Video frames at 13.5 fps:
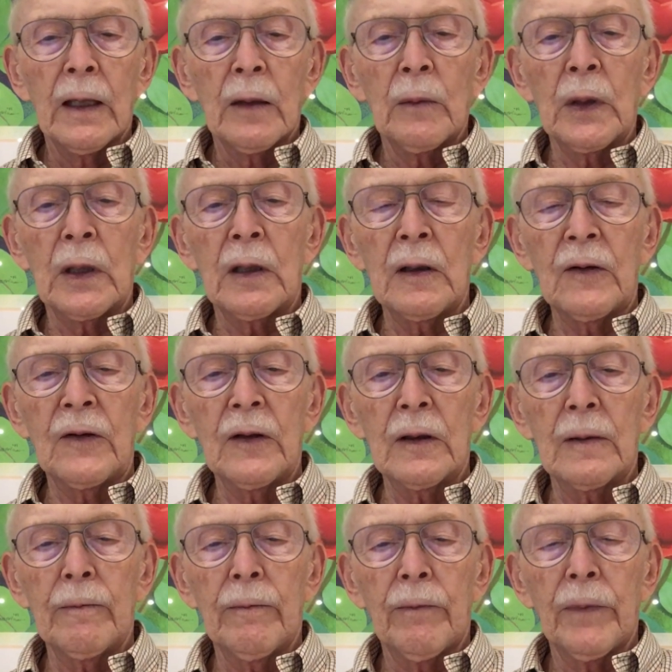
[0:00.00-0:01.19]
because it
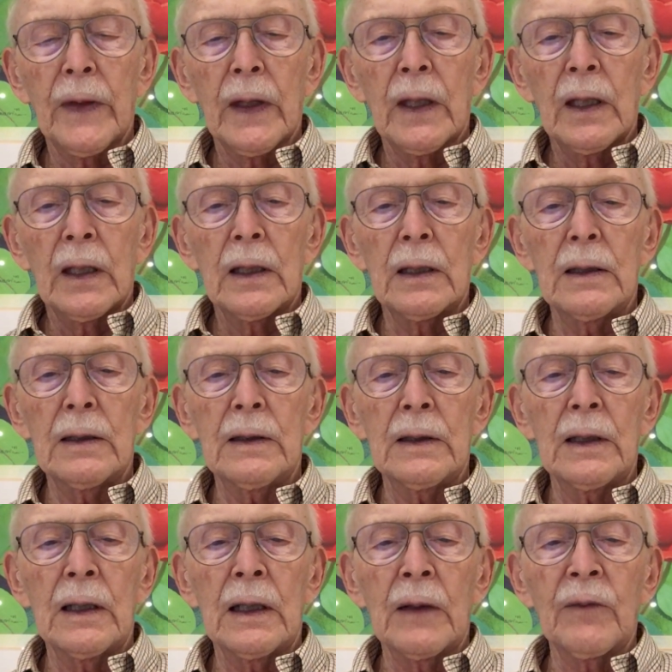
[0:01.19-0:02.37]

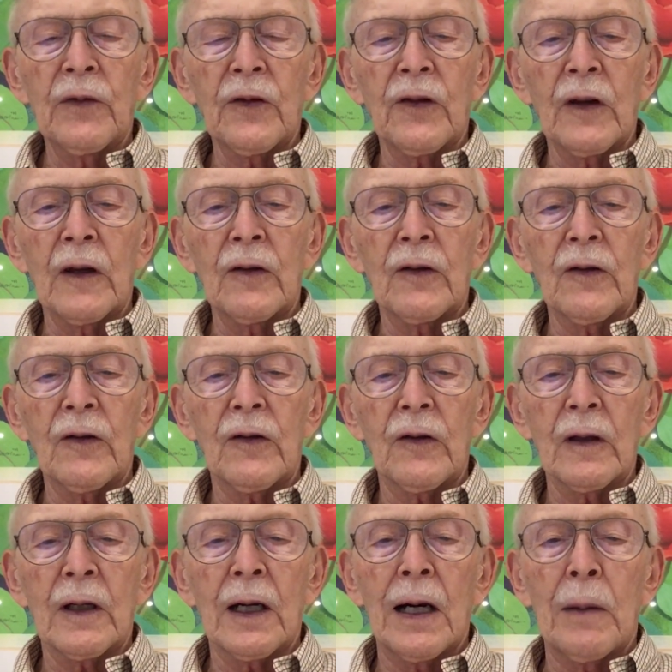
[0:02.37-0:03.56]
emphasizes the
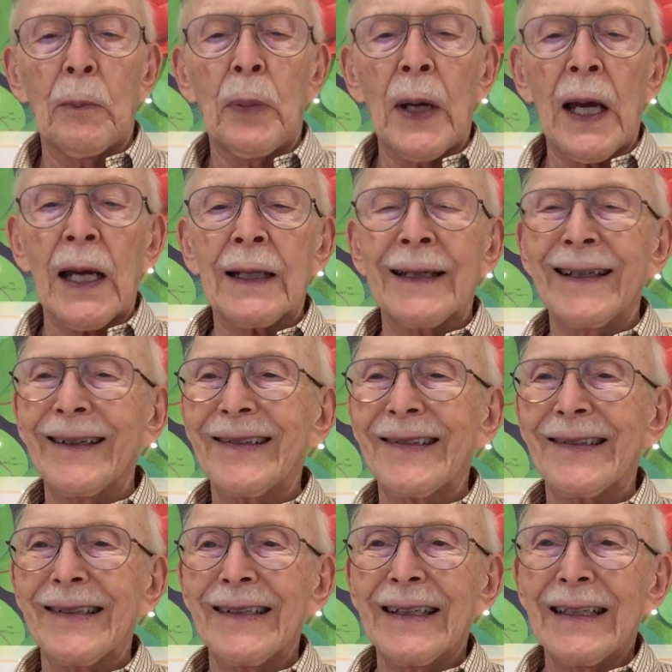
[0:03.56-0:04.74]

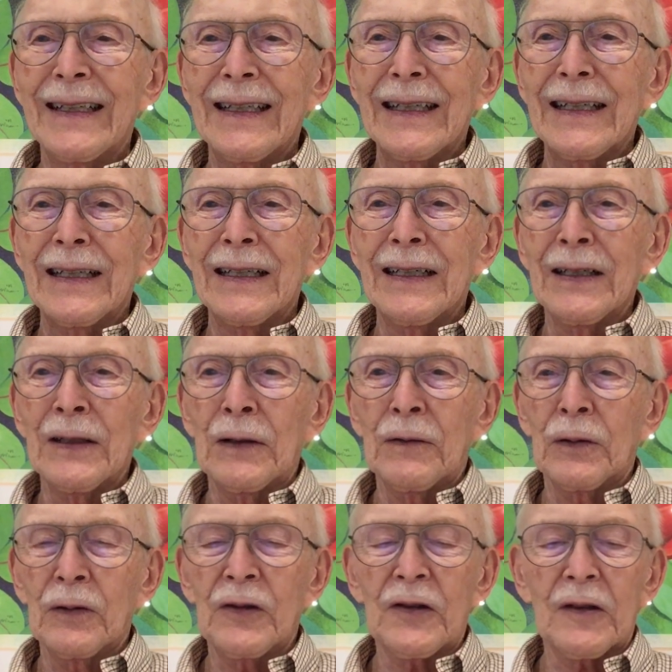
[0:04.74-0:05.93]
compactness of
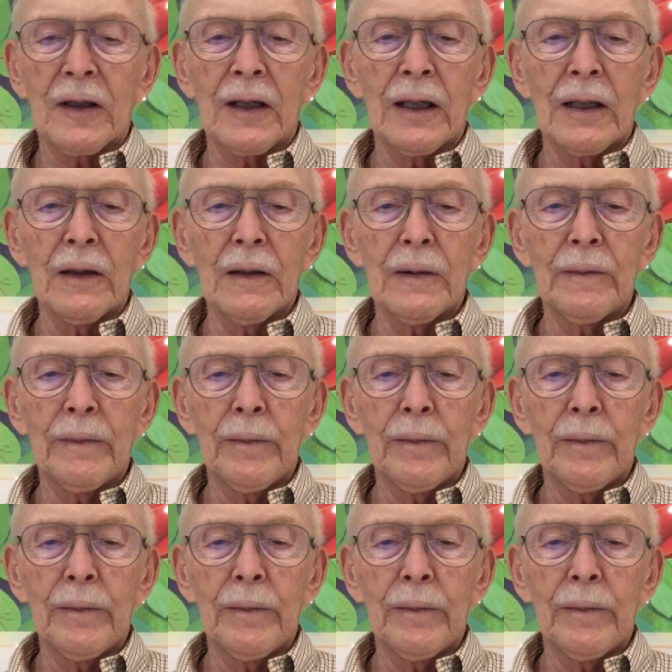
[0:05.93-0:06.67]
her style.